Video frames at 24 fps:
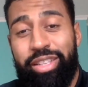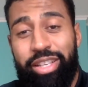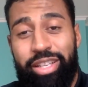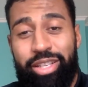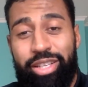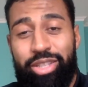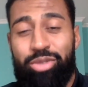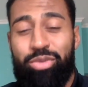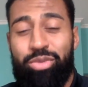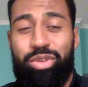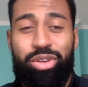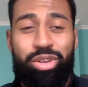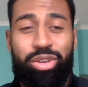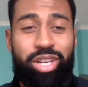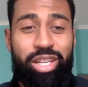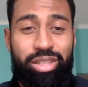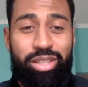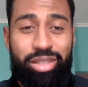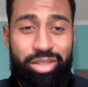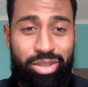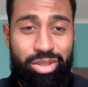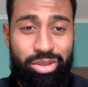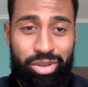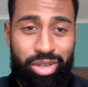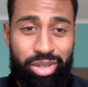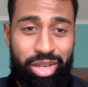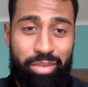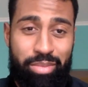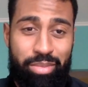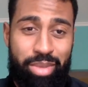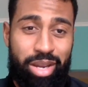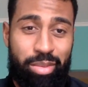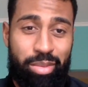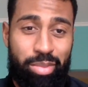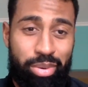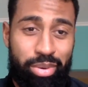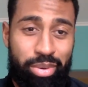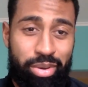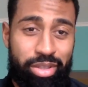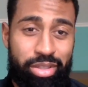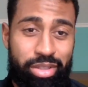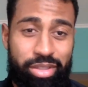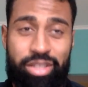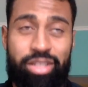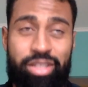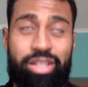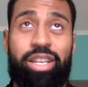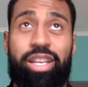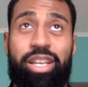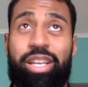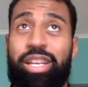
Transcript: because we don't need to score that many points.